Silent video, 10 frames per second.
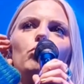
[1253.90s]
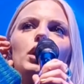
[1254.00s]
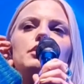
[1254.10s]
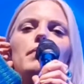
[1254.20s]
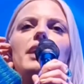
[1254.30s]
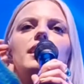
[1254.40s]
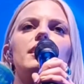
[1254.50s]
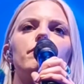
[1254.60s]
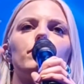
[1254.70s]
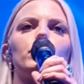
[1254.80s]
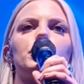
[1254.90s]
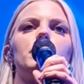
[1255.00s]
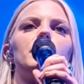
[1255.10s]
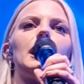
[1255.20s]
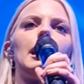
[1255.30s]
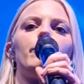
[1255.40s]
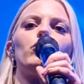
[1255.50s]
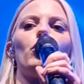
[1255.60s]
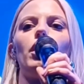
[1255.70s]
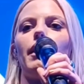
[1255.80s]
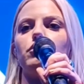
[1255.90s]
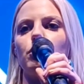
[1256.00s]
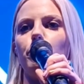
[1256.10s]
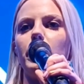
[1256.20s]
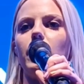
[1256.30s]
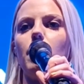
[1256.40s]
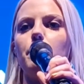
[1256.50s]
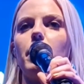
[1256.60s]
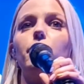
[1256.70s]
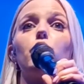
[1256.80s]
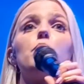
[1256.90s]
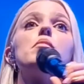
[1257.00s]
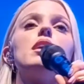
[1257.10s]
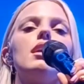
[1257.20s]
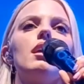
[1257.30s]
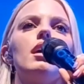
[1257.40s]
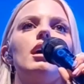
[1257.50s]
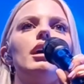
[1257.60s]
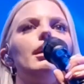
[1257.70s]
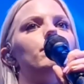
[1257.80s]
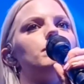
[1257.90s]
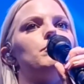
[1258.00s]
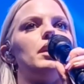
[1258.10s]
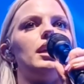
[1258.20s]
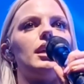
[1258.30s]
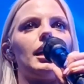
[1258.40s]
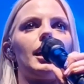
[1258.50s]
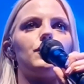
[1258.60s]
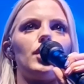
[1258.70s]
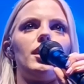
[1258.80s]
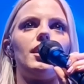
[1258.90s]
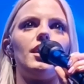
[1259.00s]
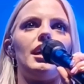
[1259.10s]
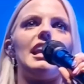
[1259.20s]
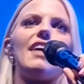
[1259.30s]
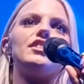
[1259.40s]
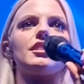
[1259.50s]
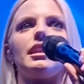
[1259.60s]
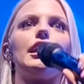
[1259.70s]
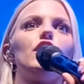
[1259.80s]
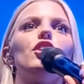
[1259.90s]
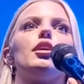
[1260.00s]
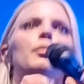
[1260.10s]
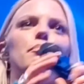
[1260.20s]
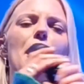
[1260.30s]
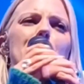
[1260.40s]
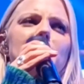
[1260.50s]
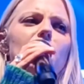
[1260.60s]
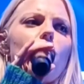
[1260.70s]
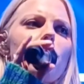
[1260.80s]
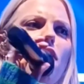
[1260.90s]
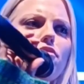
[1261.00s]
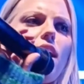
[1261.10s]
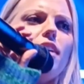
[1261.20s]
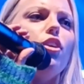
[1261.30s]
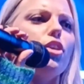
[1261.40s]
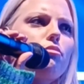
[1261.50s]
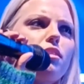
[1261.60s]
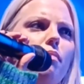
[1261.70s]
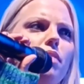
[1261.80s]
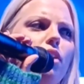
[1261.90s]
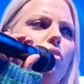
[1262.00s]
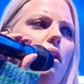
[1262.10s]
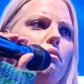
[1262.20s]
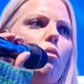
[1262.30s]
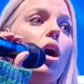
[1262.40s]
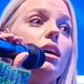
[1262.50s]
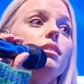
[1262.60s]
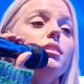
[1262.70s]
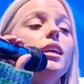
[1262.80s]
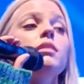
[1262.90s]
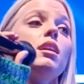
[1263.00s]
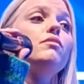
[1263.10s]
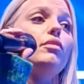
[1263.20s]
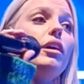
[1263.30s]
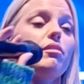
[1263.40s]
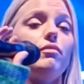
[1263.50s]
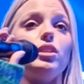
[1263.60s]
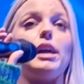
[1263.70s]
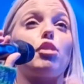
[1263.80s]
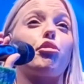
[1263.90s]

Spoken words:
what's my, like, version of a camera roll after a breakup? And for me, it was being in a kitchen and having to, like, cook by myself after I had cooked with somebody who I was in love with for,